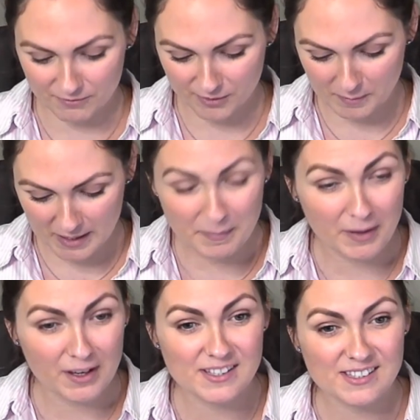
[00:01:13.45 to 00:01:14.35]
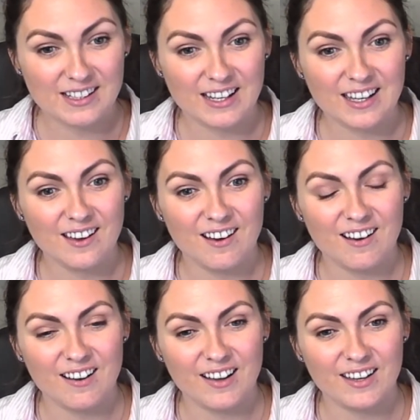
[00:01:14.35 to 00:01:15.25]
For me personally,
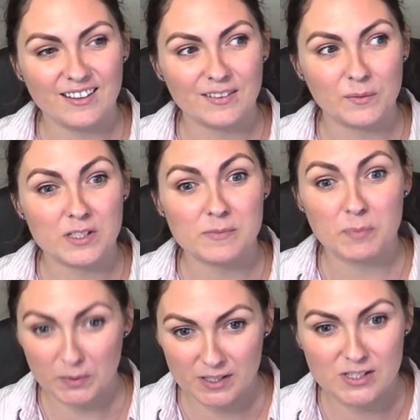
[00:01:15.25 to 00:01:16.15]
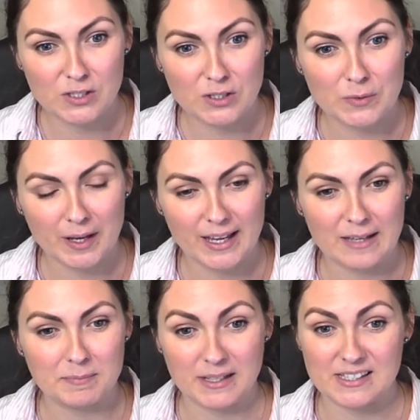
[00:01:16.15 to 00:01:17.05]
I was born into
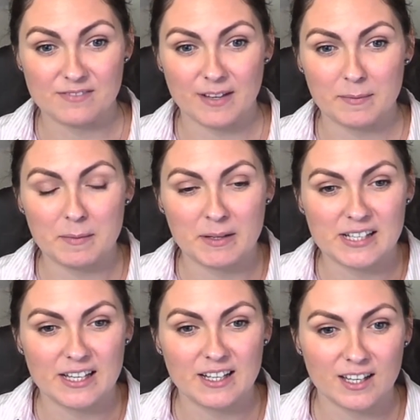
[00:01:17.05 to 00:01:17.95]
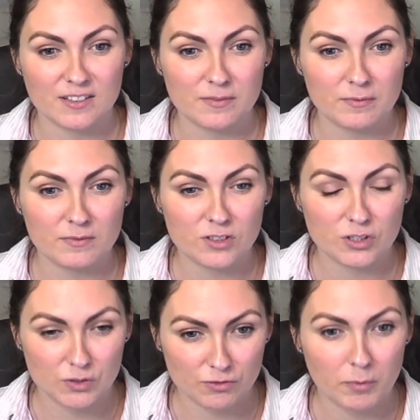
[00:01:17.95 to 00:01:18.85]
a blended family. My dad had
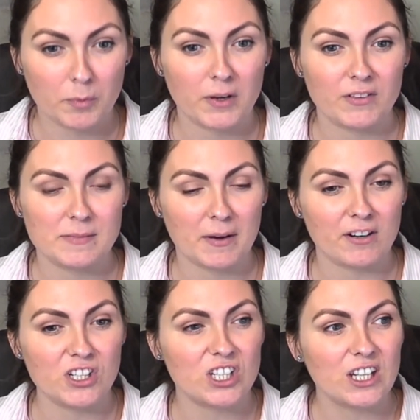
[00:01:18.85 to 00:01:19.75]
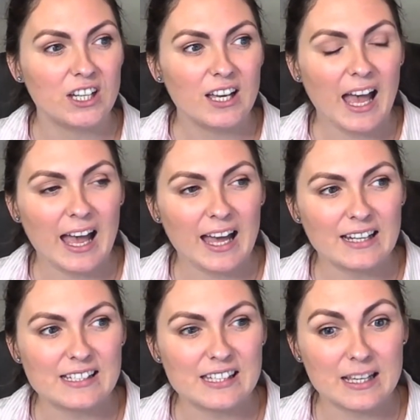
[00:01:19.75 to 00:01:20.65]
children from previous marriage,
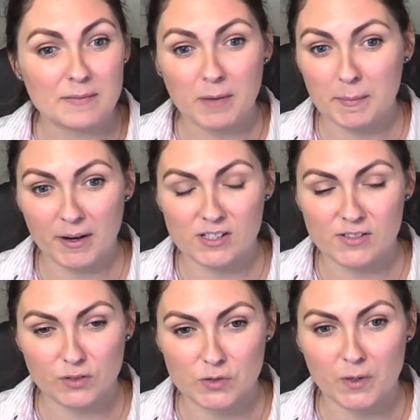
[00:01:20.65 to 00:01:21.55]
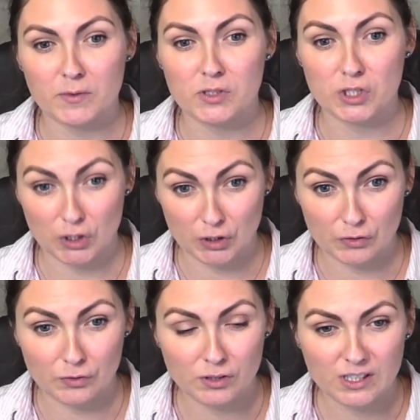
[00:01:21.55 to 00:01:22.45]
and then my parents divorced when I was
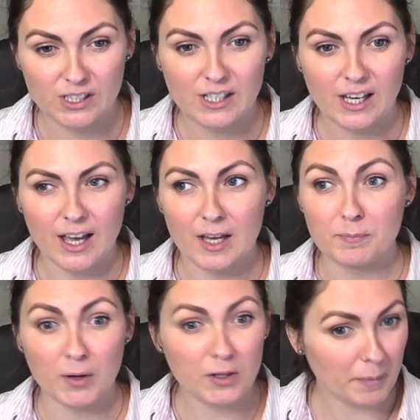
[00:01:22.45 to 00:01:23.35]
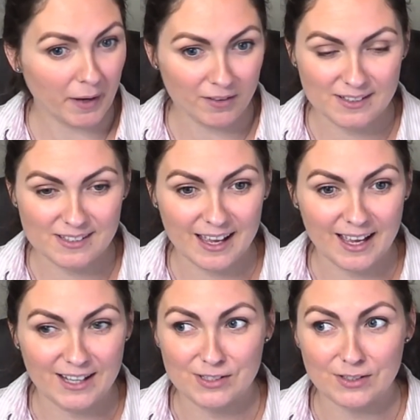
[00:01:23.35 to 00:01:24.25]
2. Both parents
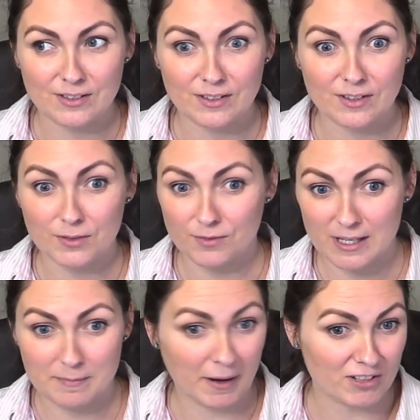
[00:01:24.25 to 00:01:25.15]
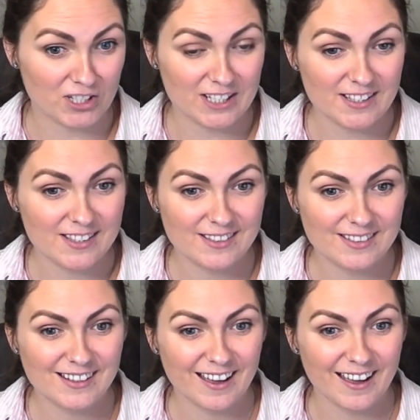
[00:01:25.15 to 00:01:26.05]
had 3 marriages.
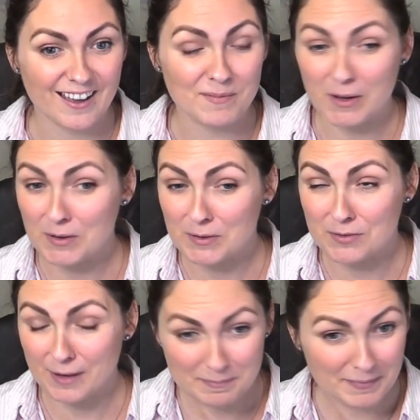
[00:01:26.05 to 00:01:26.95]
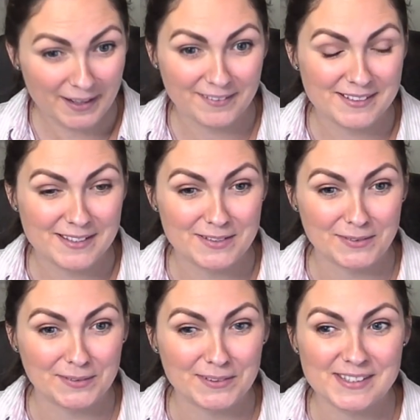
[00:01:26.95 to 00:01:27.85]
My grandparents are
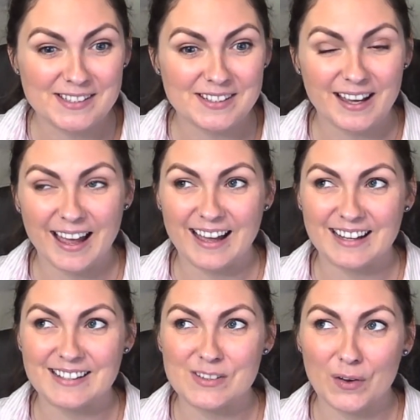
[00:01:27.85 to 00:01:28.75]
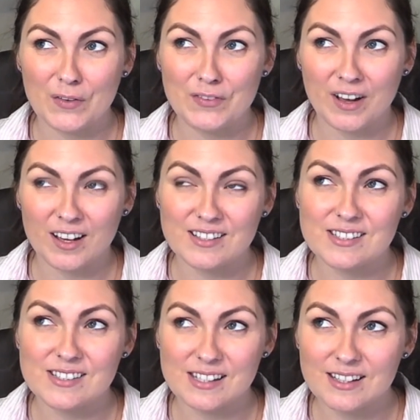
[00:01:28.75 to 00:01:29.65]
divorced, and of us
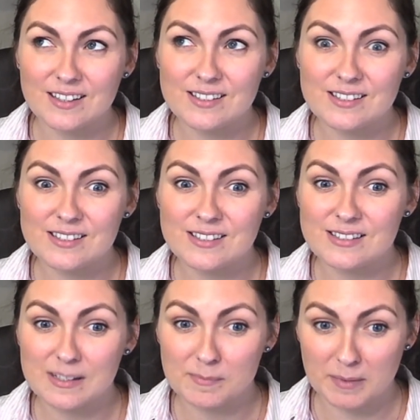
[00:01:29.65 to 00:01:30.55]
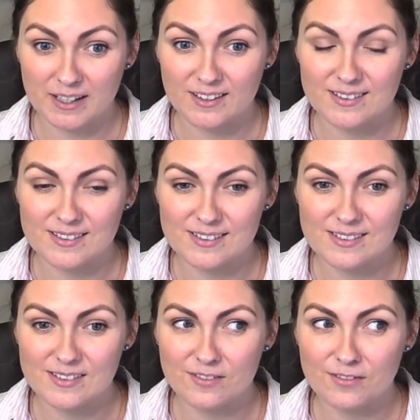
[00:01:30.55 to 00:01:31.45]
6 siblings,
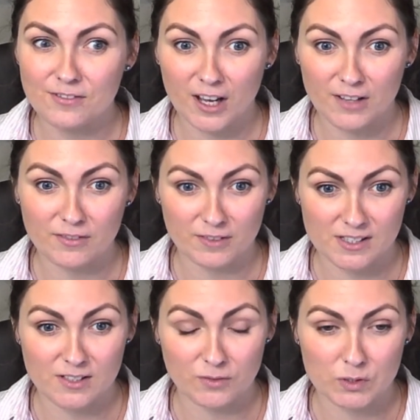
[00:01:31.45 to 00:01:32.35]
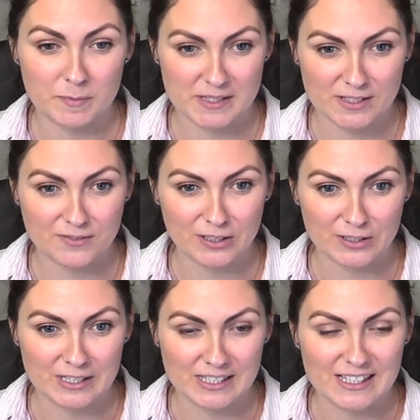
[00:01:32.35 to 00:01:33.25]
5 of us are divorced, myself
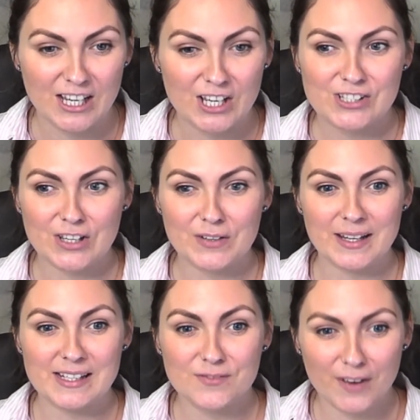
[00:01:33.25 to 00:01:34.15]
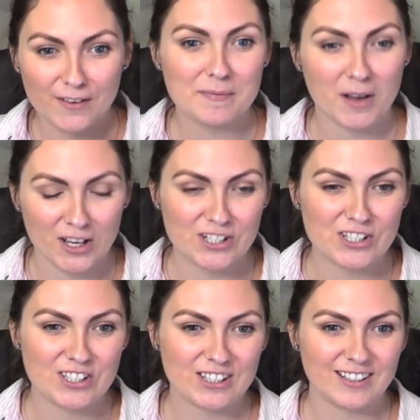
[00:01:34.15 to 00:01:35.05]
included. So it's very
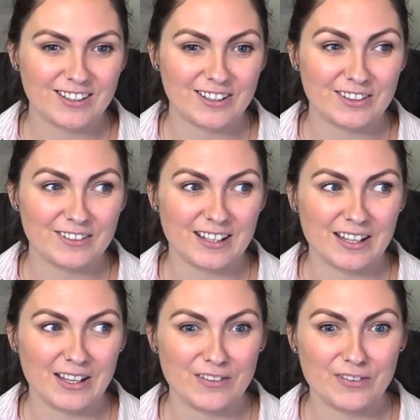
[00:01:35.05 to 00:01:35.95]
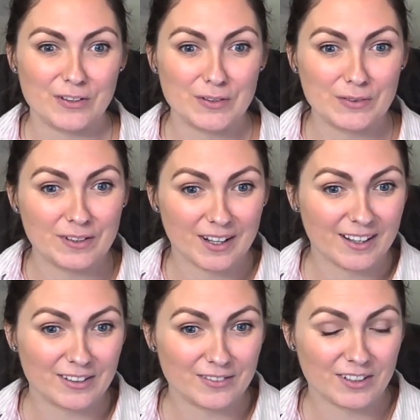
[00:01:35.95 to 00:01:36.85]
much, if you
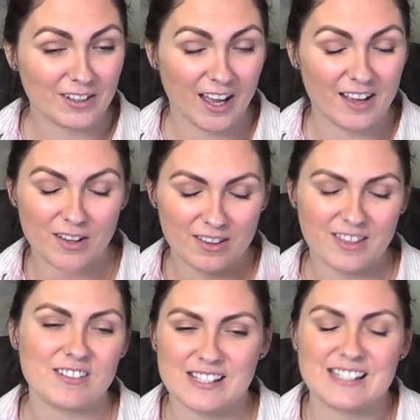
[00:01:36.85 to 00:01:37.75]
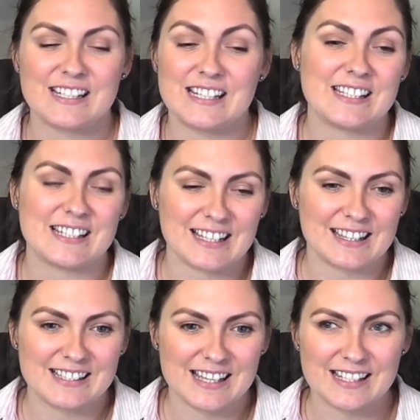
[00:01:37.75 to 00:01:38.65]
there's a statistic
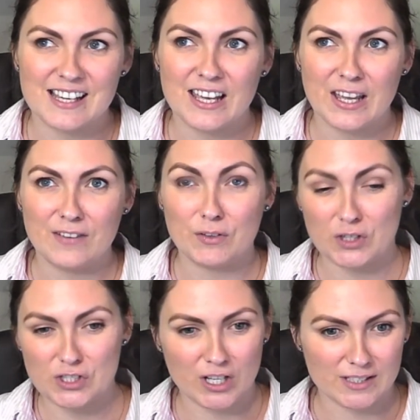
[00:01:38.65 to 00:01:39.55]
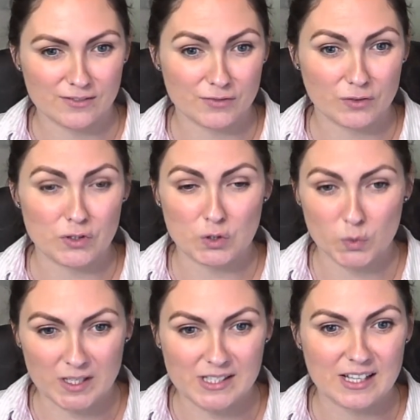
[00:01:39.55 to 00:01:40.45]
that says if you're the child of divorce, you're
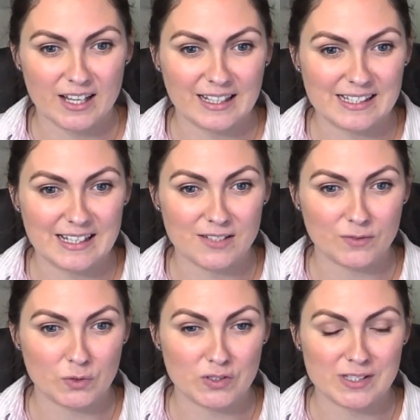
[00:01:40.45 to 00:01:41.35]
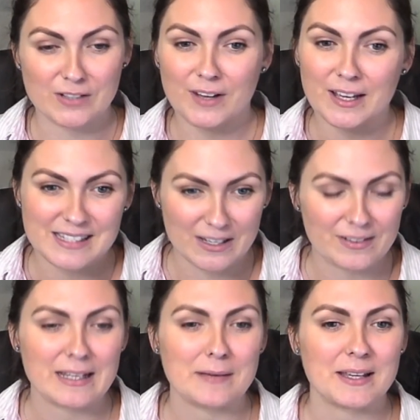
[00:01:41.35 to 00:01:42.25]
twice as likely to get divorced yourself. I
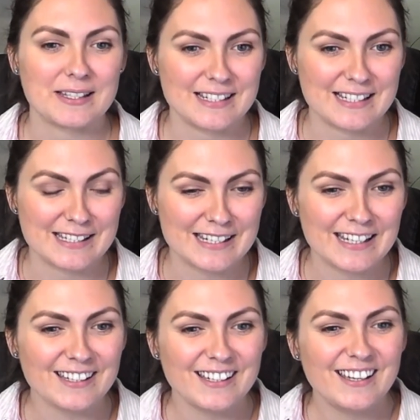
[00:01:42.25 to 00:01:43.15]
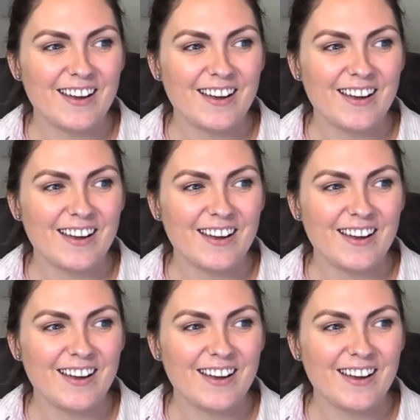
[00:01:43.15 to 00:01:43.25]
definitely am that statistic.